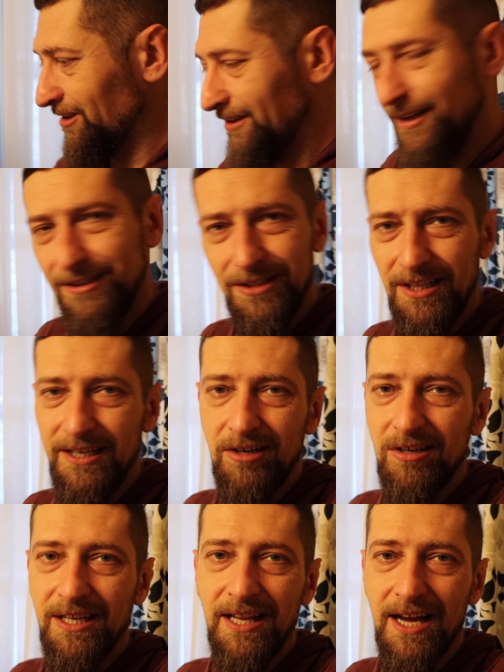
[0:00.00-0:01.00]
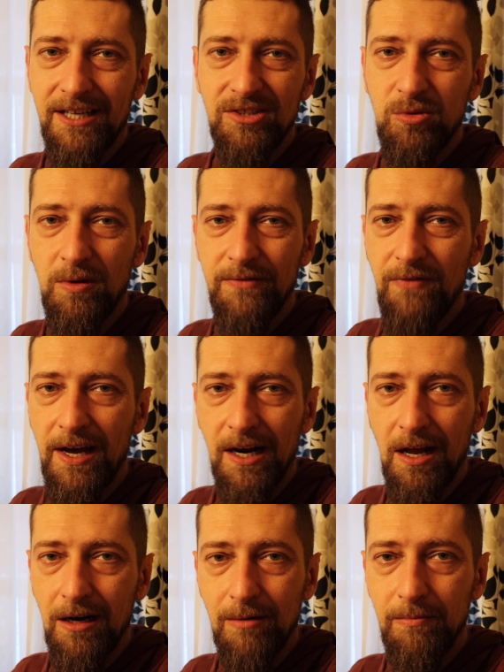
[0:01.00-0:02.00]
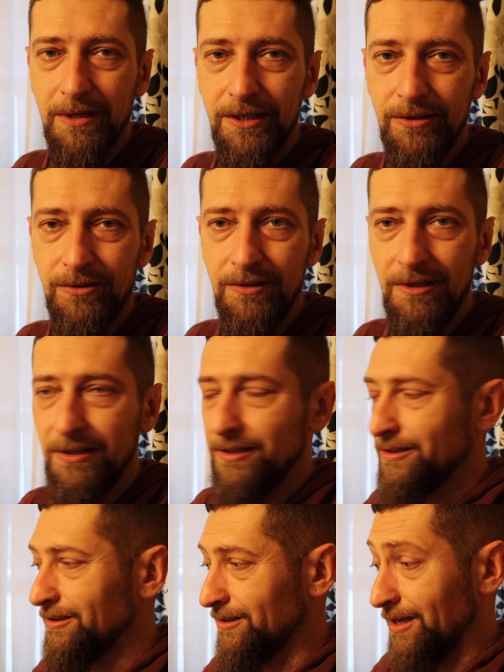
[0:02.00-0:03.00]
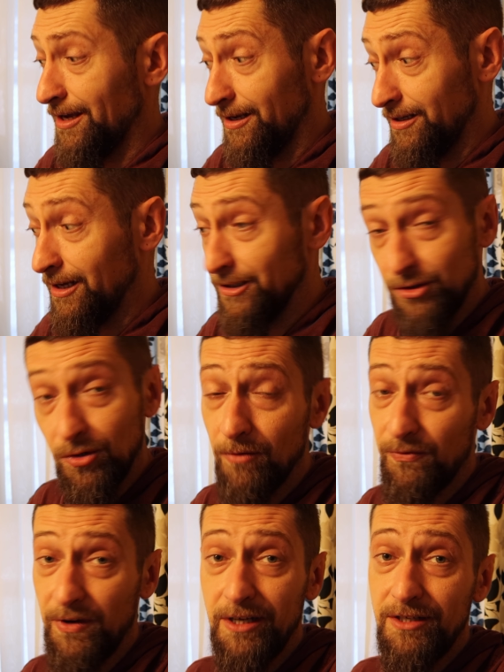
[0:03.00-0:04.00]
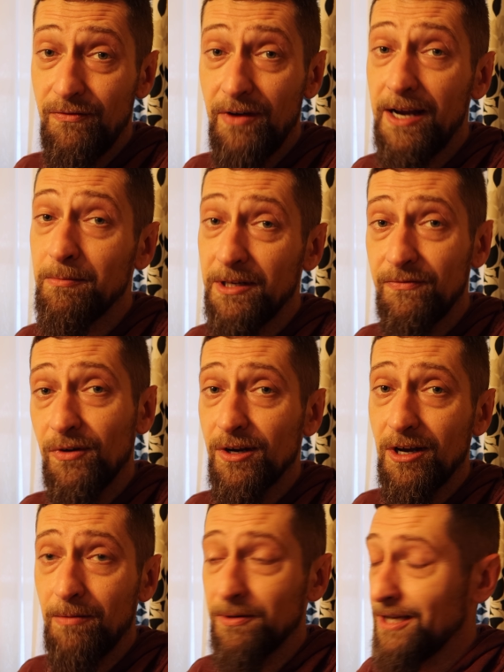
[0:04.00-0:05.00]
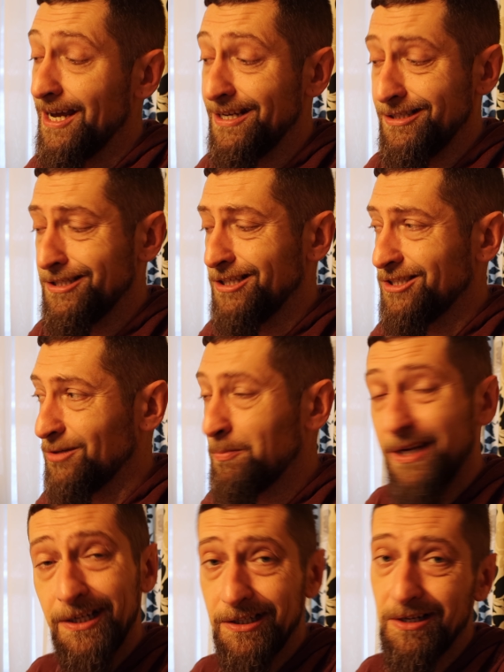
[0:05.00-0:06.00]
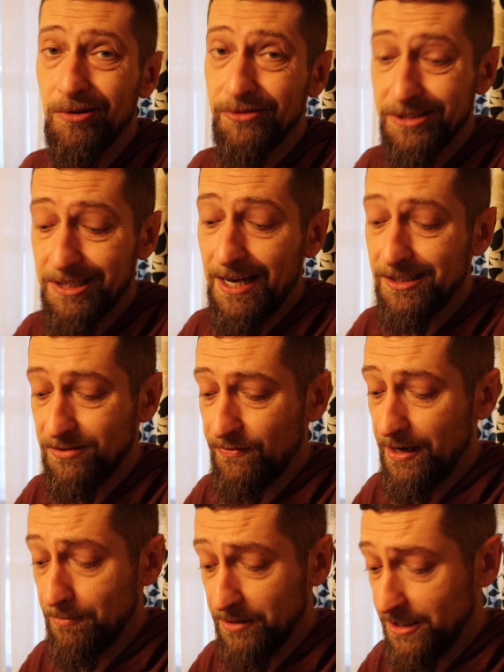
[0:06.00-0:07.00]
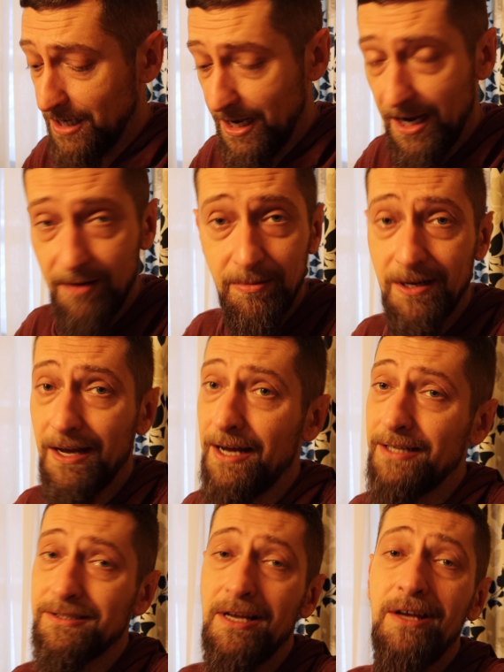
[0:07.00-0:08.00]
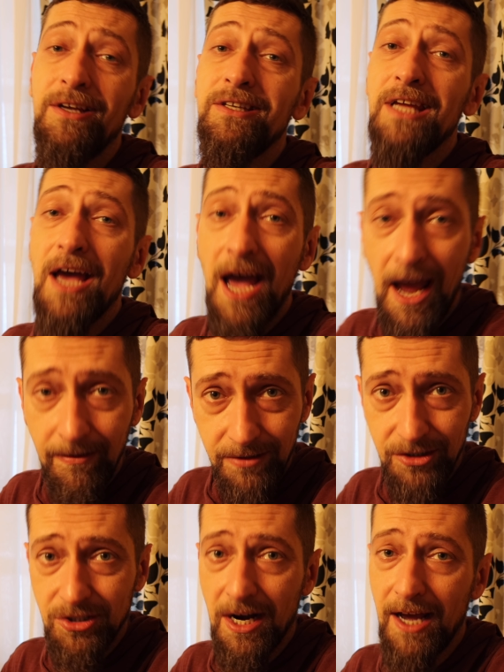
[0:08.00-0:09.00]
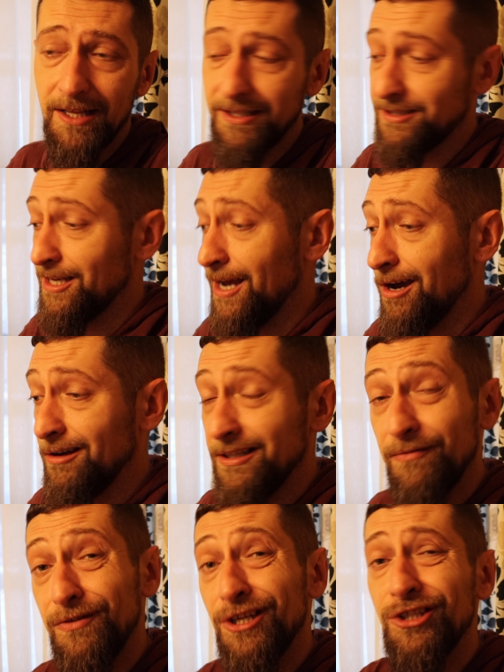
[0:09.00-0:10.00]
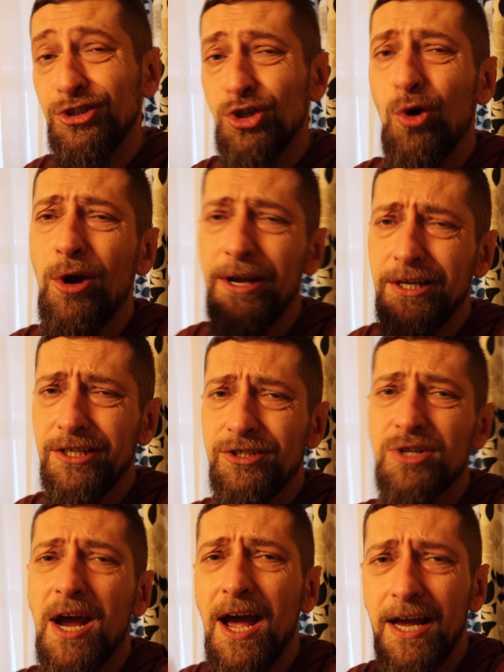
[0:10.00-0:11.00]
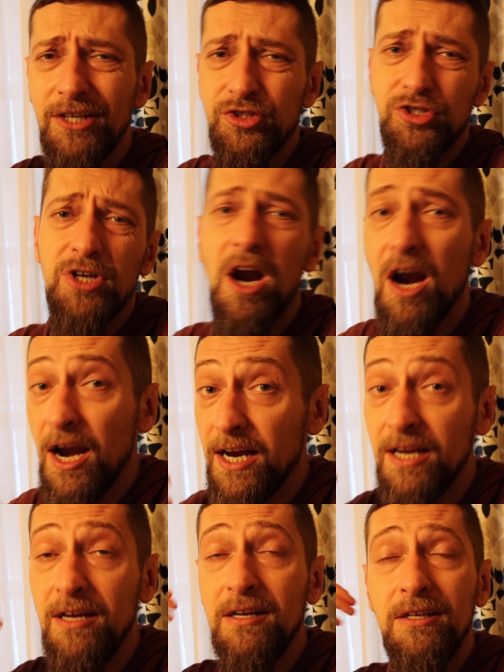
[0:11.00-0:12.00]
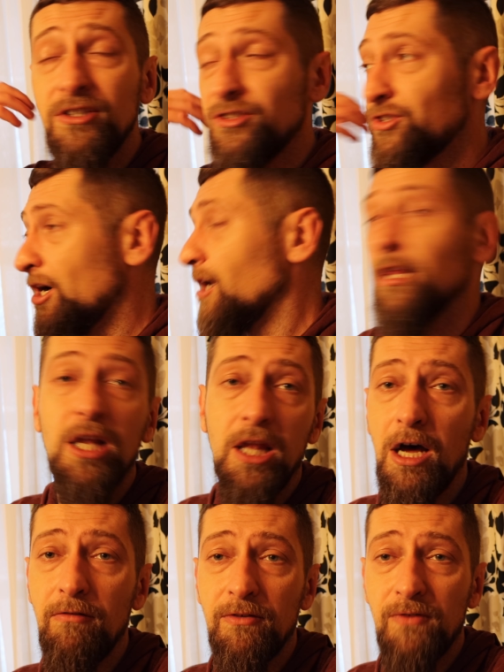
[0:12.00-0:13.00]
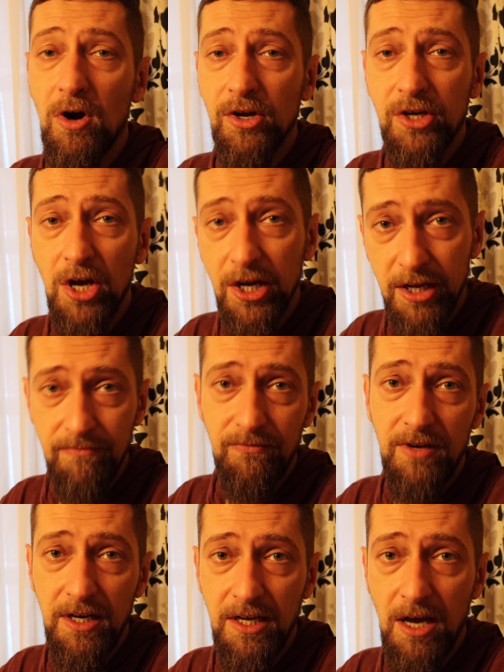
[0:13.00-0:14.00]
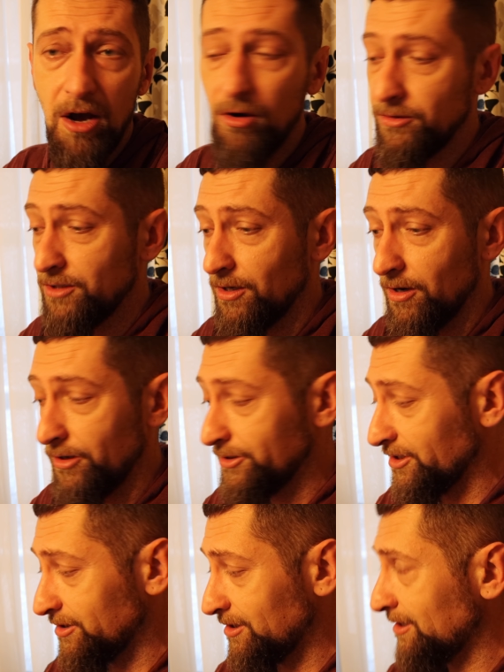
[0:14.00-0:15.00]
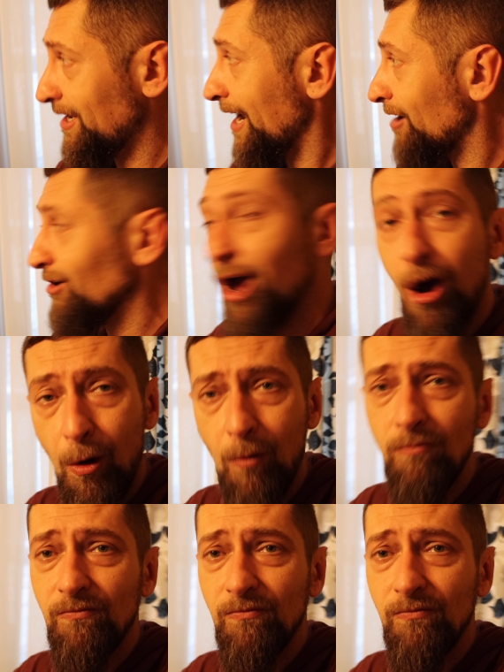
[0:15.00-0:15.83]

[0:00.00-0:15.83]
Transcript: It's literally like a twenty-five dollar meal that is going to feed your family for a couple days, just depending on the size of family you have. But guys, you have to try this out, and if you enjoy it and you try it, share it. Share the love of our cooking videos and our just down home